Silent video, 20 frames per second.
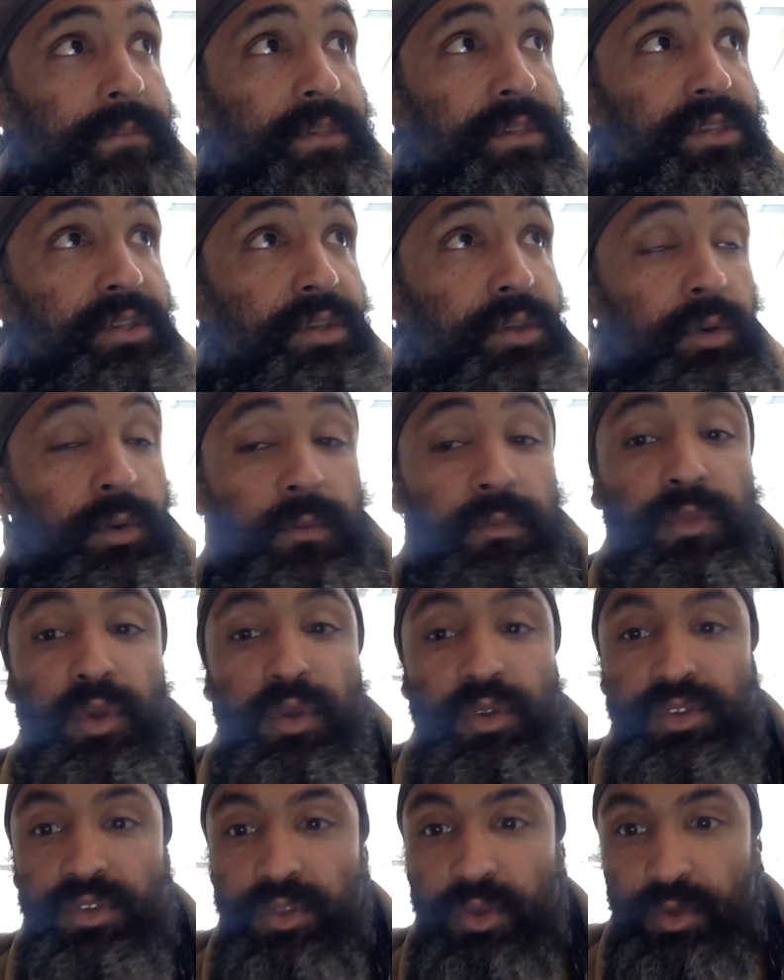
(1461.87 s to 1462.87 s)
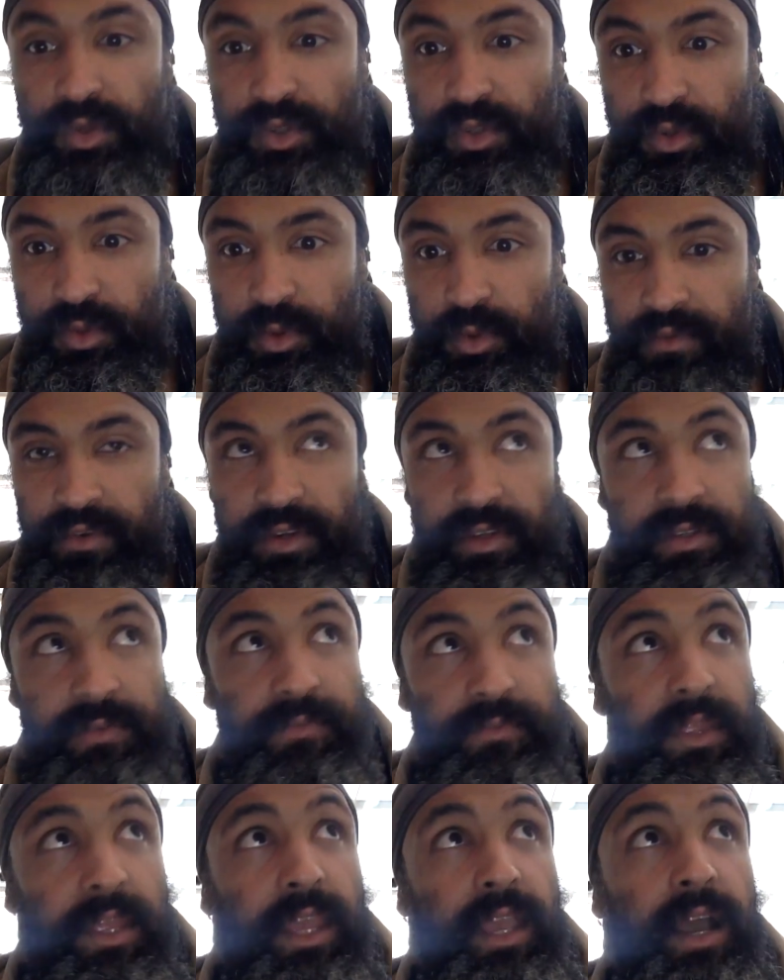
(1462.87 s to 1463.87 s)
So those are those two rivers.
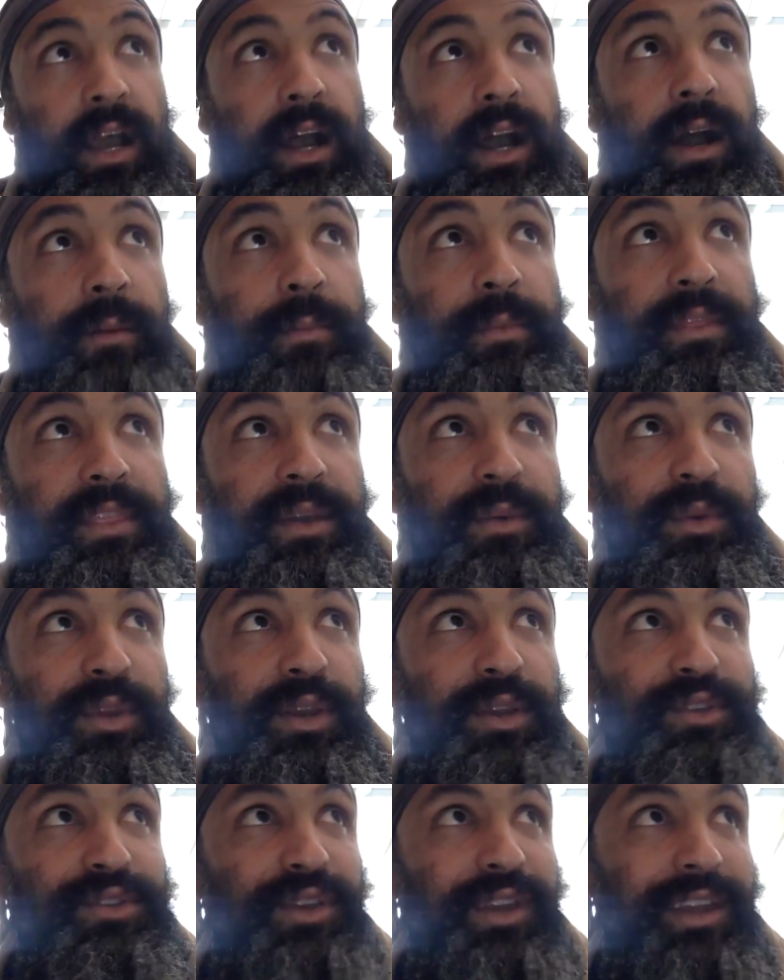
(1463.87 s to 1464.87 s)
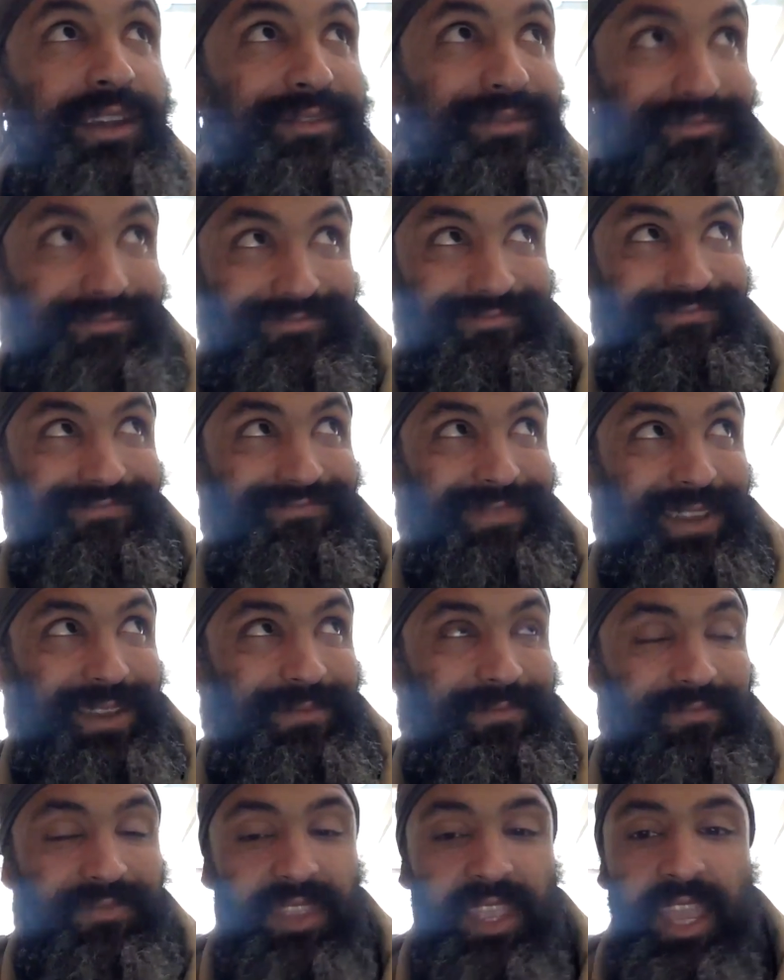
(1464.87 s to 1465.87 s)
But then we also have
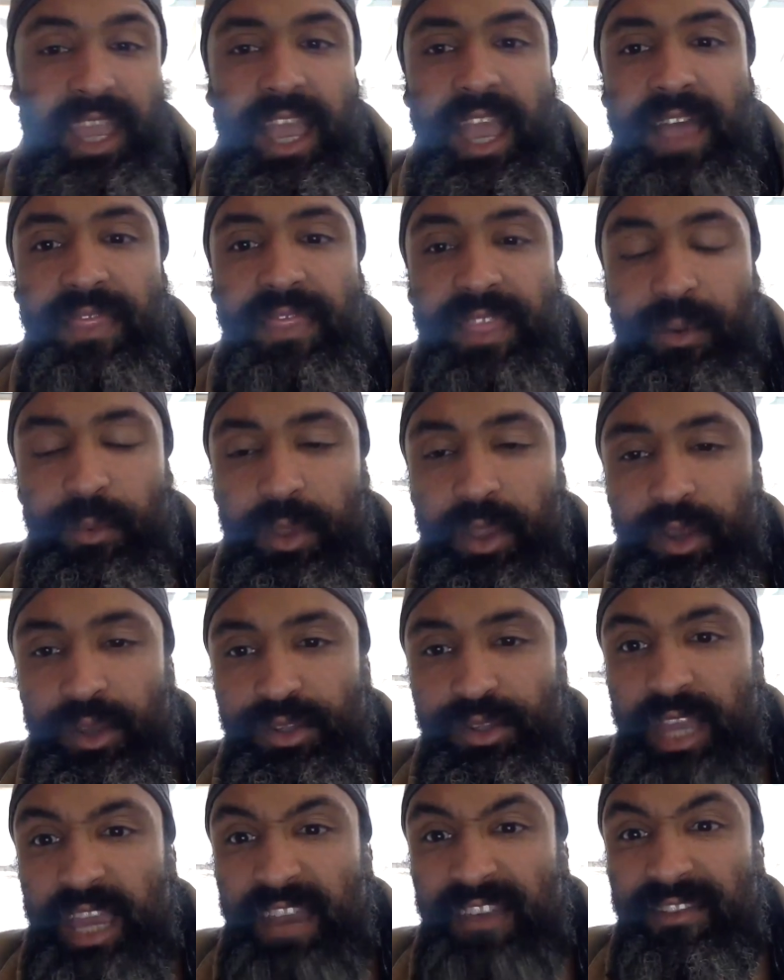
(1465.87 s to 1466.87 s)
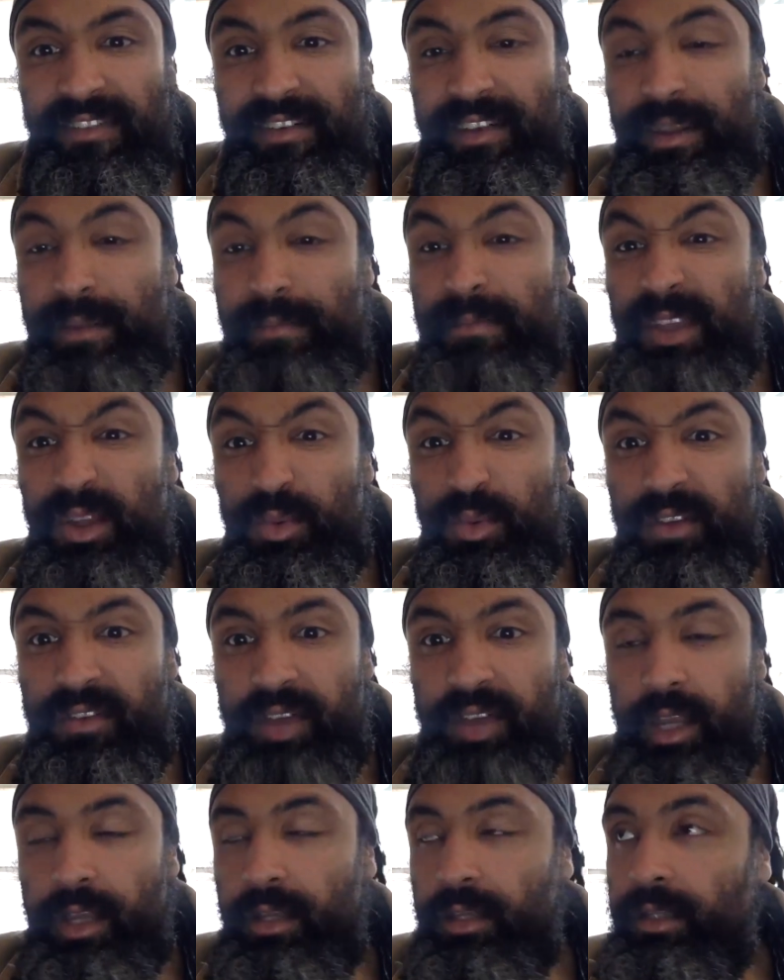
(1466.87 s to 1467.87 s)
the big
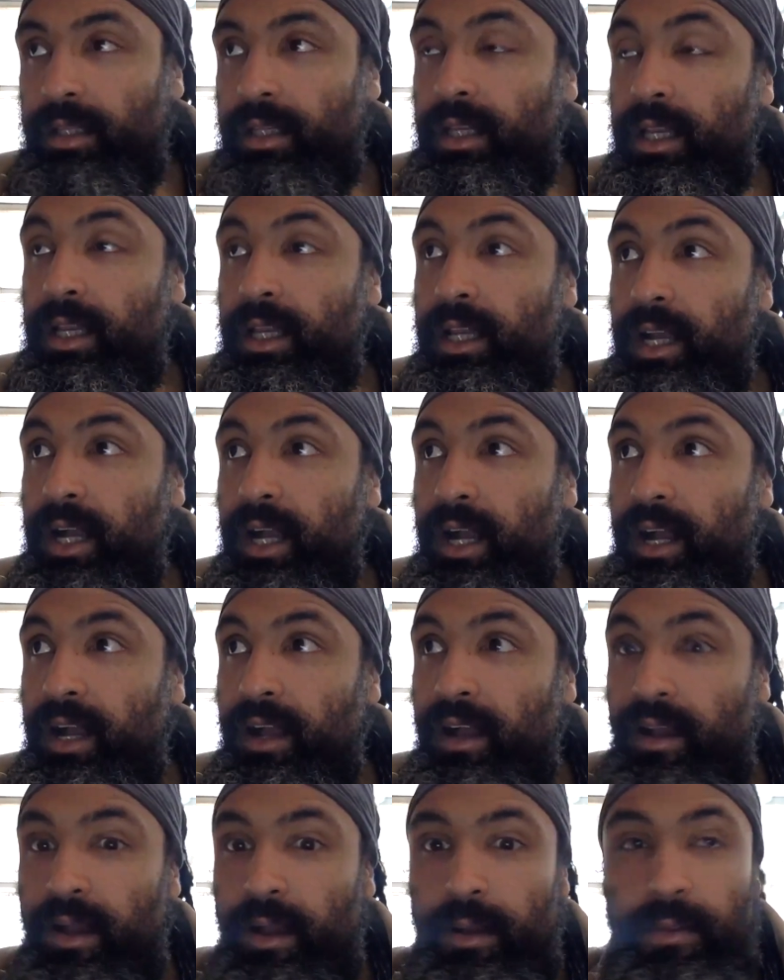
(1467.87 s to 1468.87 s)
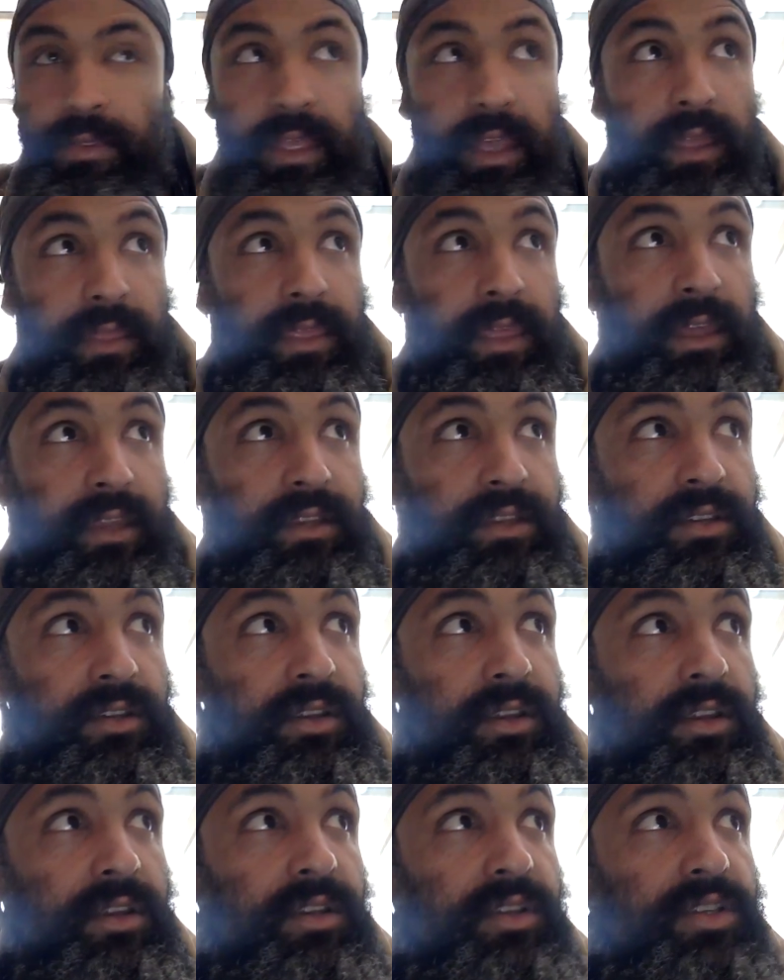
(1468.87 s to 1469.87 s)
river that
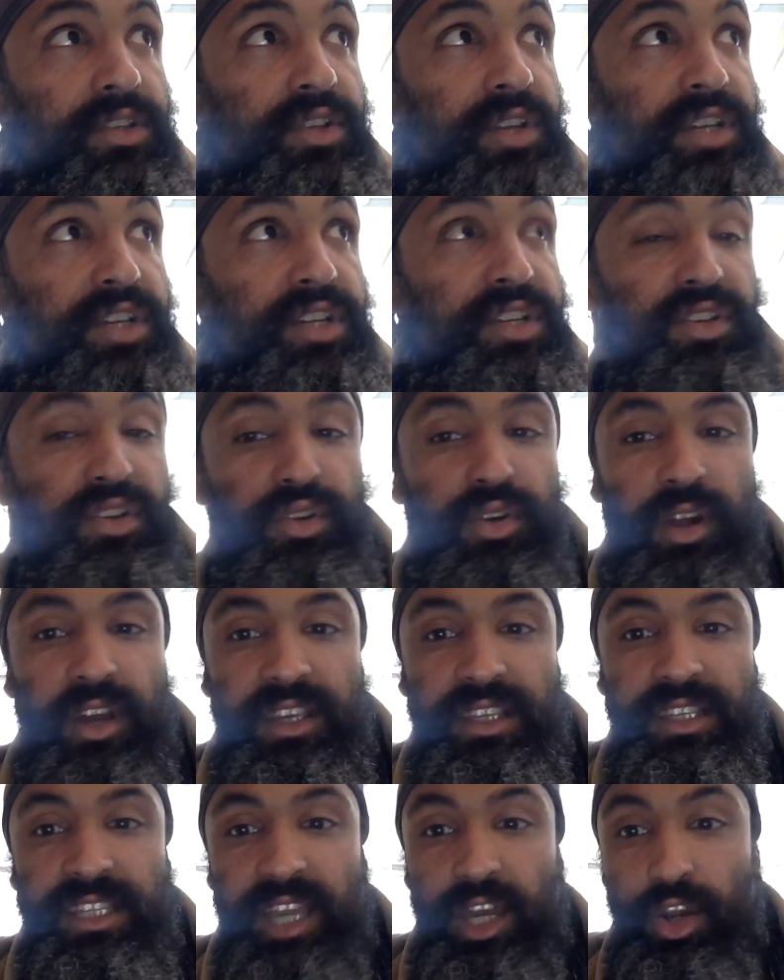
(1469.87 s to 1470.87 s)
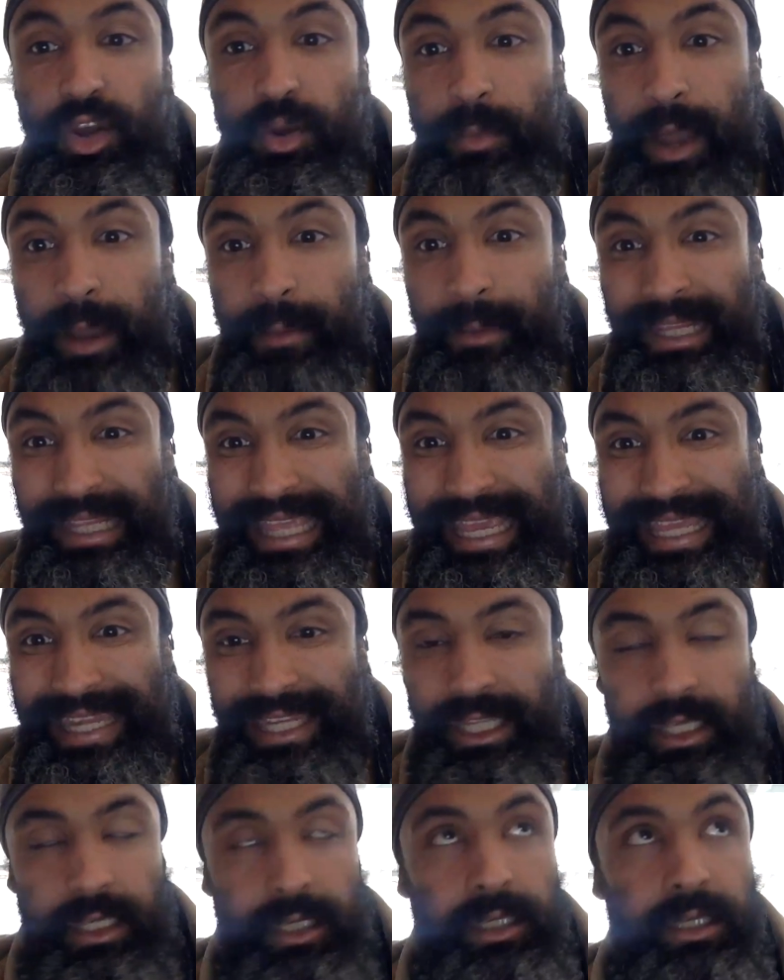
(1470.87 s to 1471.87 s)
stretches across Yanomami land,